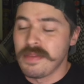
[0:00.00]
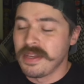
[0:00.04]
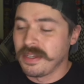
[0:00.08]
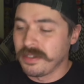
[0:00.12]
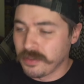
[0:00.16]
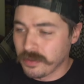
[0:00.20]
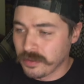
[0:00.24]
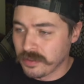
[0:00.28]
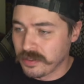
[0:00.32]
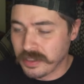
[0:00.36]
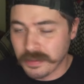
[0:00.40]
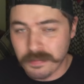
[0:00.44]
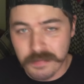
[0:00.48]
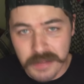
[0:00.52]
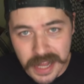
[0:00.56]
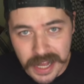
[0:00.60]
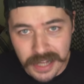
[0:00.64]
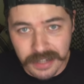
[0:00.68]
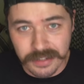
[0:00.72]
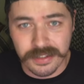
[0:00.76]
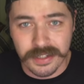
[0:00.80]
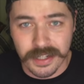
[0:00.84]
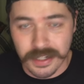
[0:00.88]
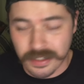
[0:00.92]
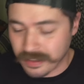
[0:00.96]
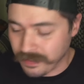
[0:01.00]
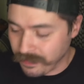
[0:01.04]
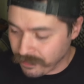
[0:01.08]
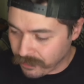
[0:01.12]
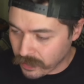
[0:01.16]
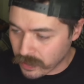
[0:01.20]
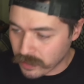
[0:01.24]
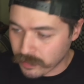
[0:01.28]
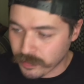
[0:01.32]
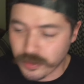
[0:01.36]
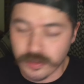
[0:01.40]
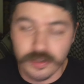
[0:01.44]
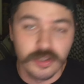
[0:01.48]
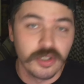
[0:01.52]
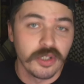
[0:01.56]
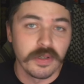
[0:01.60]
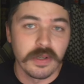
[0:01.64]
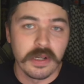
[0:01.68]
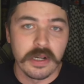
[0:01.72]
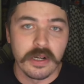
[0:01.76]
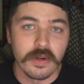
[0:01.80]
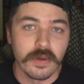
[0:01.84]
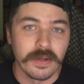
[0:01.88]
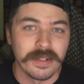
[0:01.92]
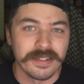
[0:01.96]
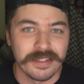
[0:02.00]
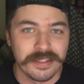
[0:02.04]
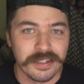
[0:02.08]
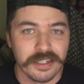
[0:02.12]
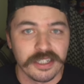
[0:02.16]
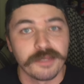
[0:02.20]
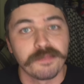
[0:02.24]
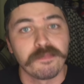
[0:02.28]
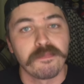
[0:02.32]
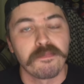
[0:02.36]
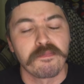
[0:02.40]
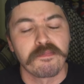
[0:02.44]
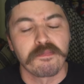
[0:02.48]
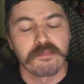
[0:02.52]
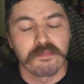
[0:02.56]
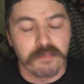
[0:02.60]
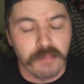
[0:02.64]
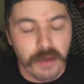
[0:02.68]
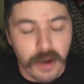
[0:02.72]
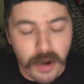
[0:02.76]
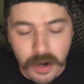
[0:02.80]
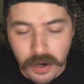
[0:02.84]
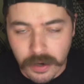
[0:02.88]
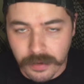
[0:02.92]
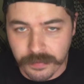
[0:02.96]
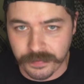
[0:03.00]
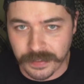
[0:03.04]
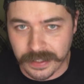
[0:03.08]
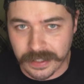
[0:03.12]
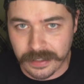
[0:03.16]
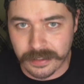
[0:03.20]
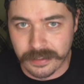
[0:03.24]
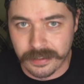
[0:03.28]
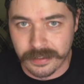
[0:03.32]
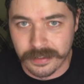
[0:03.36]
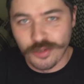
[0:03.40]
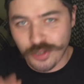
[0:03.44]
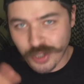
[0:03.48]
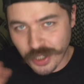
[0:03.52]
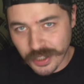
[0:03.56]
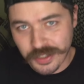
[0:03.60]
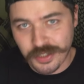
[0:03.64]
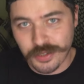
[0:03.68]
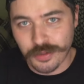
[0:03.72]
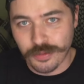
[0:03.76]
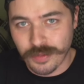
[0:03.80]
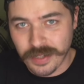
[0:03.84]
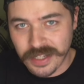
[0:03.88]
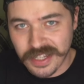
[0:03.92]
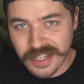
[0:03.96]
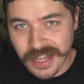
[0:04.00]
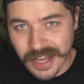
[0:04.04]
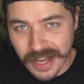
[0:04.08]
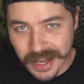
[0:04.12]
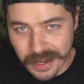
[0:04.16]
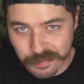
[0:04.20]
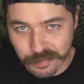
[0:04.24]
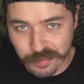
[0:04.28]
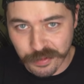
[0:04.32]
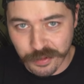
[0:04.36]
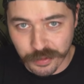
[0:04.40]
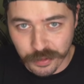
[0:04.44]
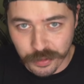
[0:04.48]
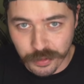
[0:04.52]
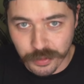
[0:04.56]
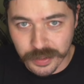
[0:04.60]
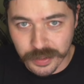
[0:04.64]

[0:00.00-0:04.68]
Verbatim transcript: mental gymnastics and verbal judo is just perfect. So just to recap real